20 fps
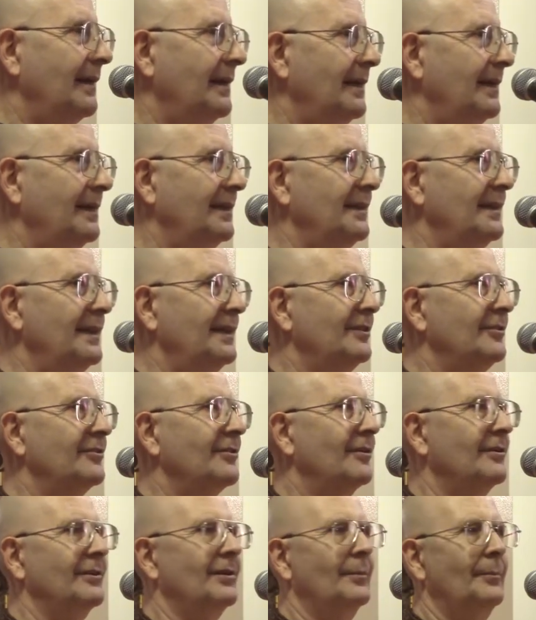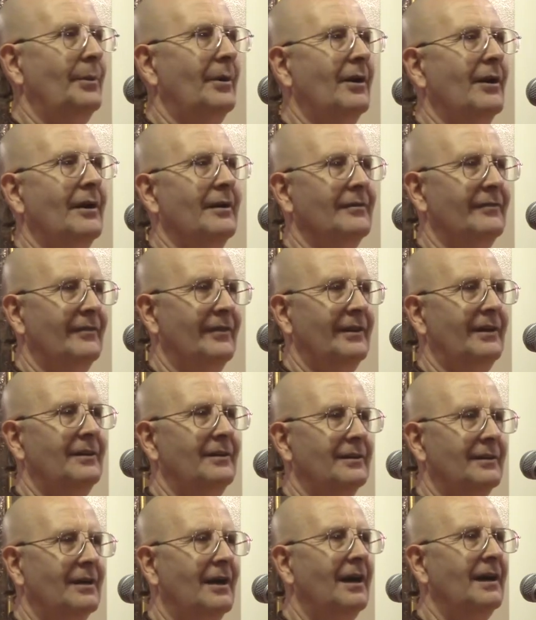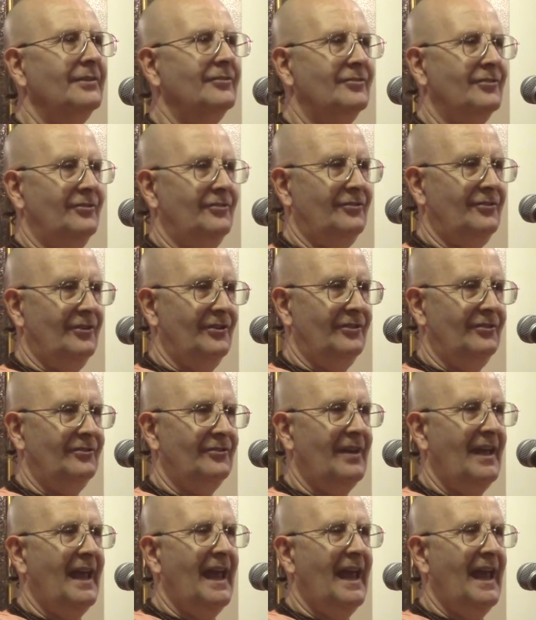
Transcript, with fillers: in the internal part of their consciousness,